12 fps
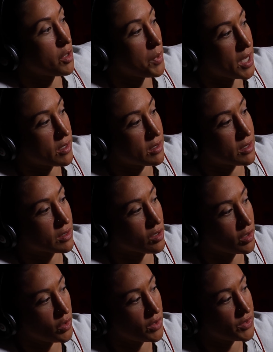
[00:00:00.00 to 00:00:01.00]
Fight Pass. It's
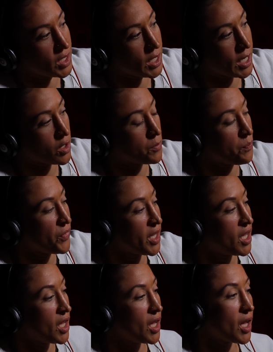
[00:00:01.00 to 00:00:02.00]
called UFC Now.
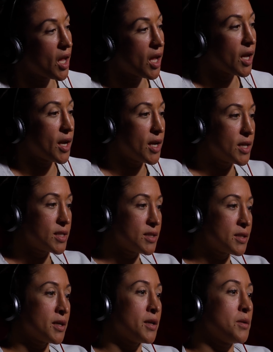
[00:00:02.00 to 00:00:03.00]

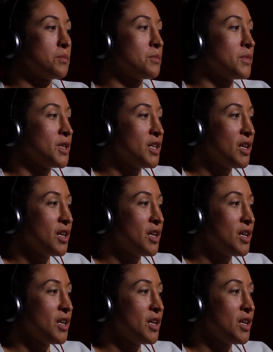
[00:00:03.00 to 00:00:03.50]
And